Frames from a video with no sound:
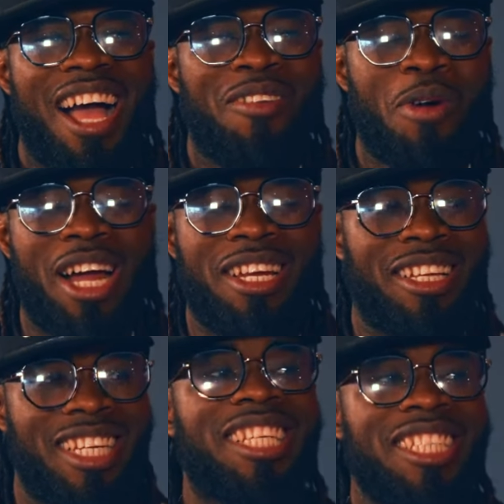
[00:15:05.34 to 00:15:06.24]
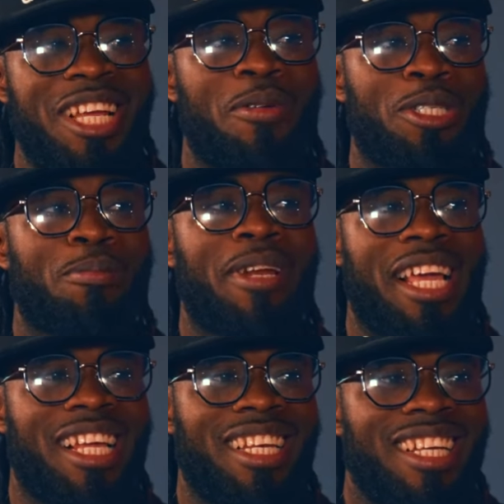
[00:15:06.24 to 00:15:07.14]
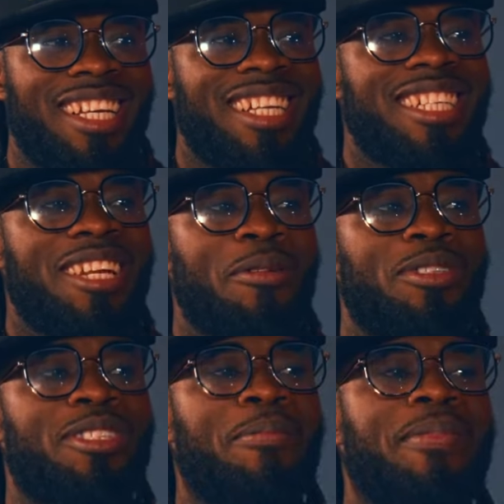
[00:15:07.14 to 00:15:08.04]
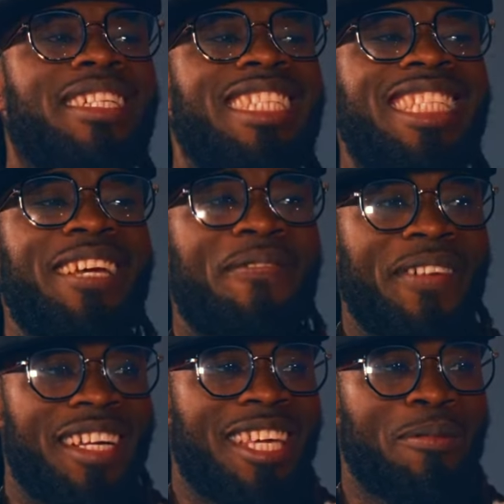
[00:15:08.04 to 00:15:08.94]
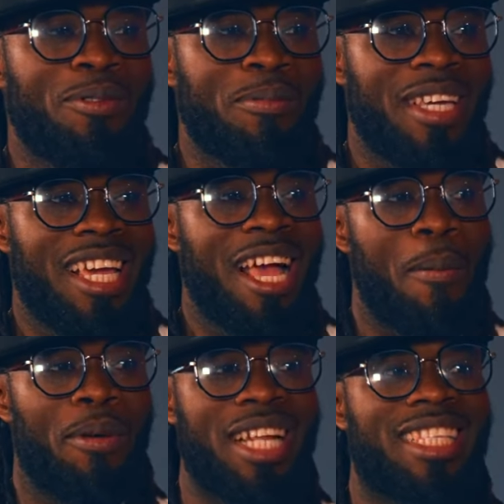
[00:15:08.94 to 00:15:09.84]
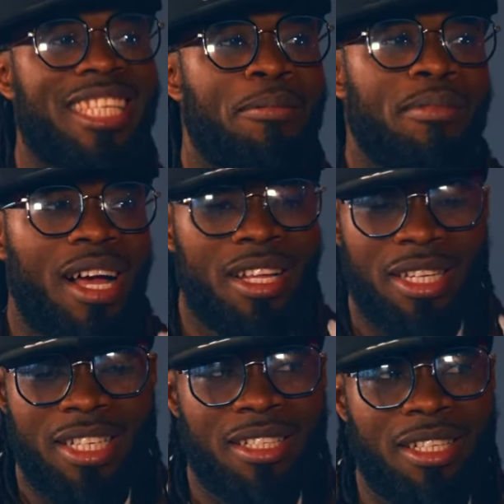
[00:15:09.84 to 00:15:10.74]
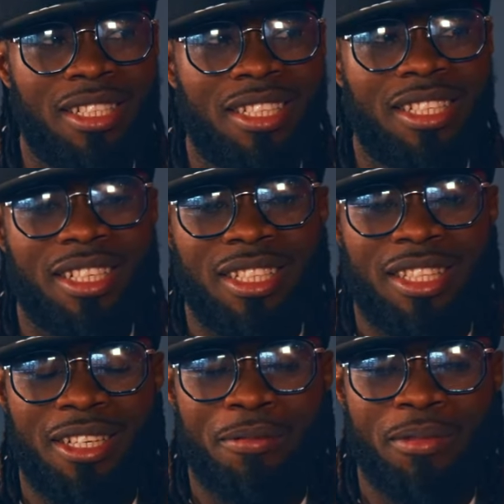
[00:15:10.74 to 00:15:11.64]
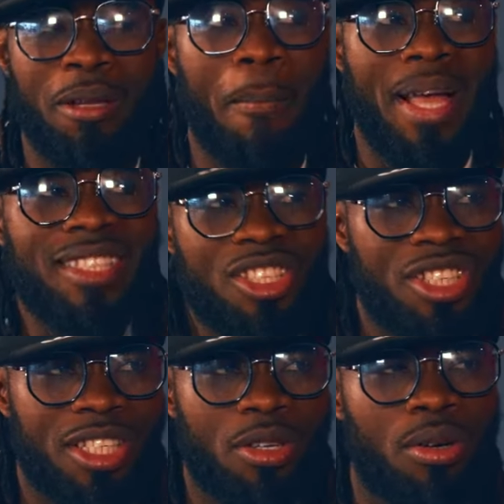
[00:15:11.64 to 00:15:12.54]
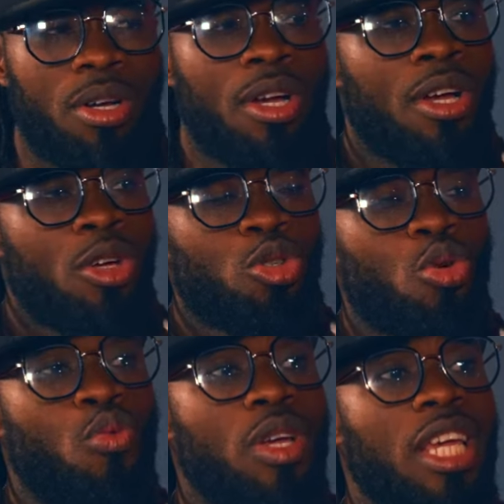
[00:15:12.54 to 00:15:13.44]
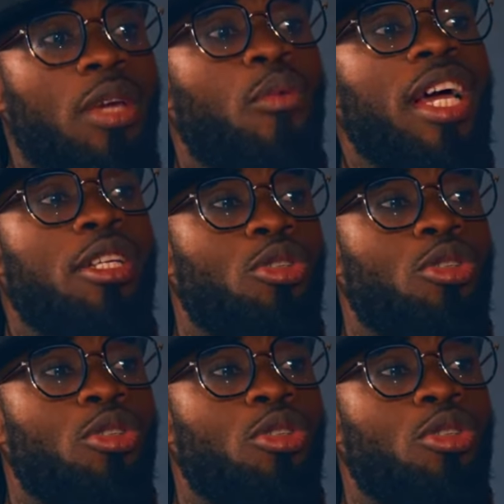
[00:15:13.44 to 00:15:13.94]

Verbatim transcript: while the engineer was playing, there was something different came to me about that same the the, the, the, the, the message in the song. So right in the